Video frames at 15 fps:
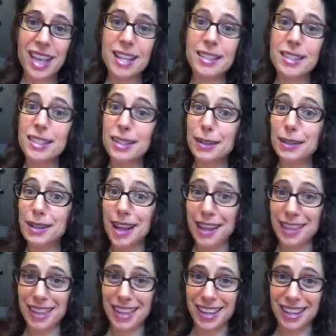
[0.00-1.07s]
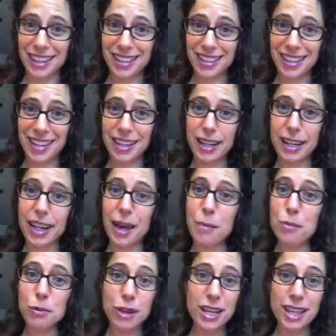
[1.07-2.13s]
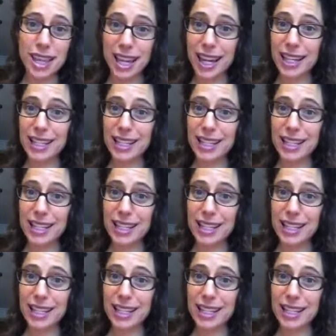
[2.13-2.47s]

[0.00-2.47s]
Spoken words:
And still nothing. And I kept breathing.